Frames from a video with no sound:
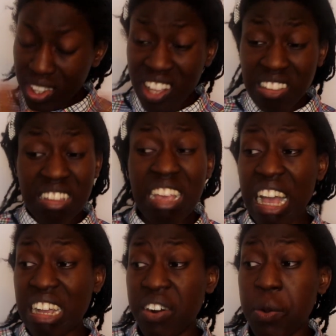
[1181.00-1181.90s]
So
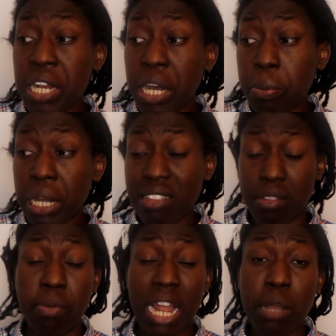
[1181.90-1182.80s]
yeah, growing up
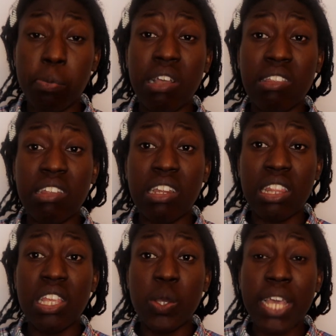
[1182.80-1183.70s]
as a black person
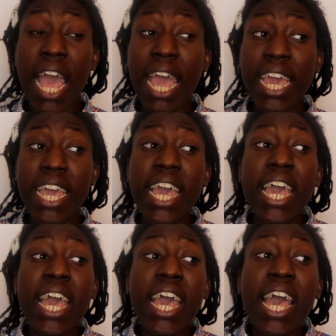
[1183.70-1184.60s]
in the UK,
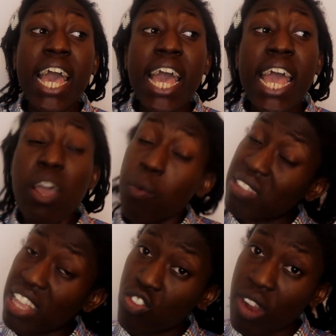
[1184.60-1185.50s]
it
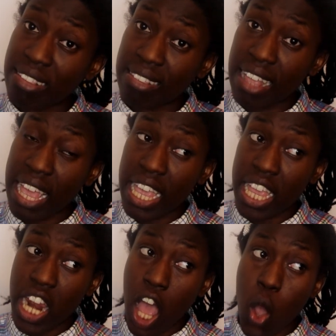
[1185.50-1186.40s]
was
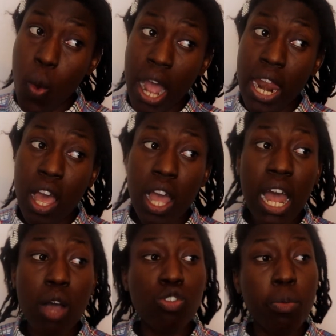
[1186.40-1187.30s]
interesting, you know. I
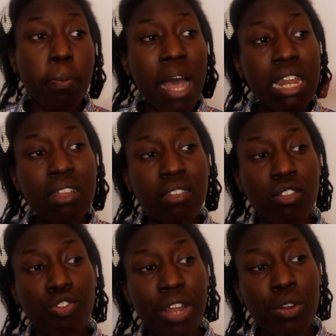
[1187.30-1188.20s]
learned how to balance
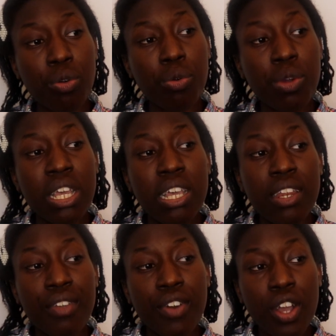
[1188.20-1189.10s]
and straddle
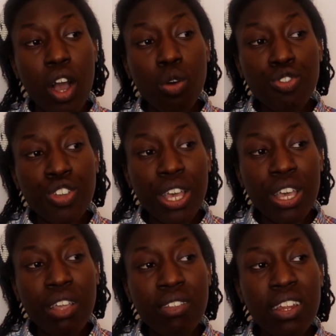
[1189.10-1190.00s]
different
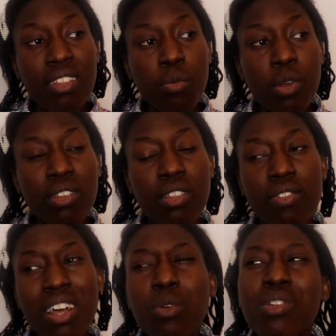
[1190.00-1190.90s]
cultures, and it's almost as
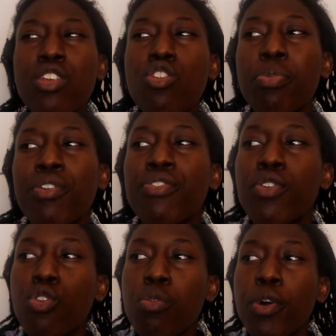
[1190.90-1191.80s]
if, I don't want to say you
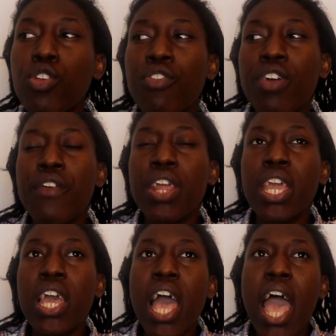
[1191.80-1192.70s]
perform, but you're
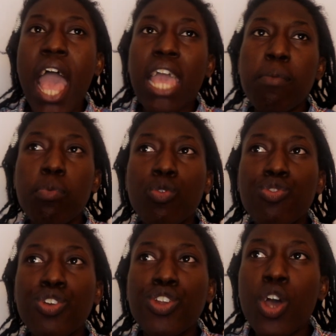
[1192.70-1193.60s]
very
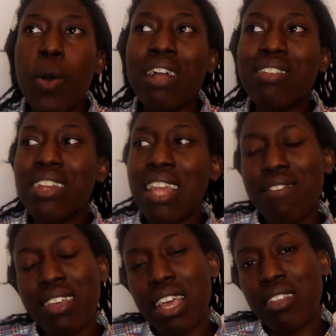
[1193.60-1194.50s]
able to know how to
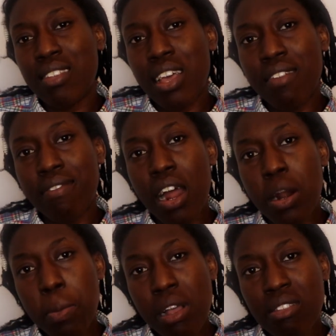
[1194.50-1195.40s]
navigate certain
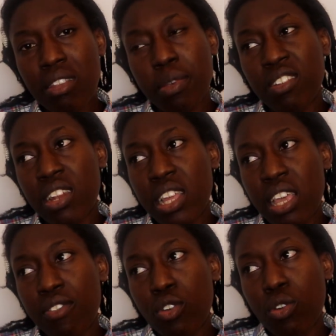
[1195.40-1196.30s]
environments,
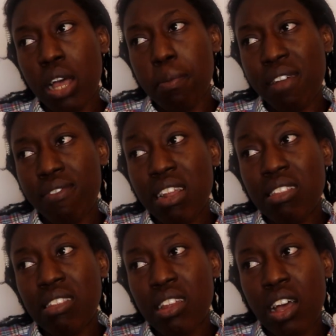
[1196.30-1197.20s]
especially if you're like my
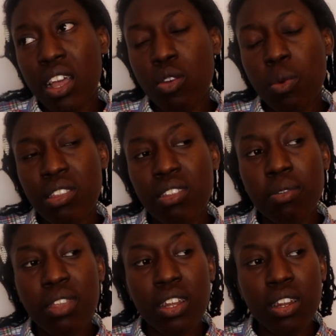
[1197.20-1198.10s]
friends and I who went to the
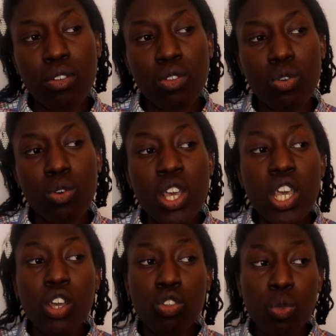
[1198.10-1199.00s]
same secondary school,
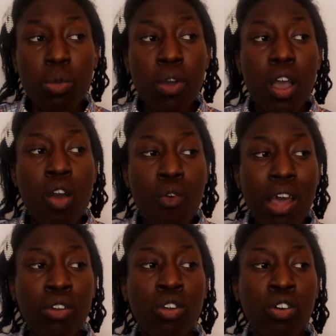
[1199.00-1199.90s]
because we were
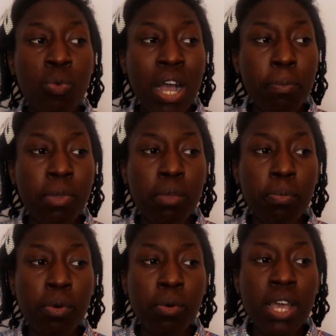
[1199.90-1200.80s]
around a lot of white
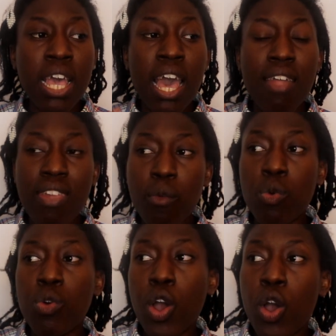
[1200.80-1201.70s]
people, and
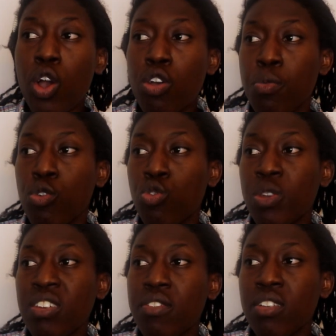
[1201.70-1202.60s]
then we'll go home or
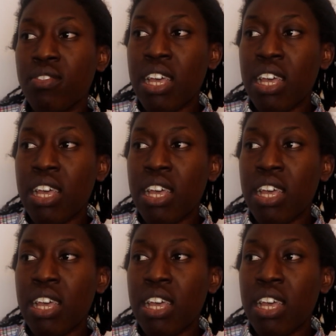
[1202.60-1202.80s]
to each other's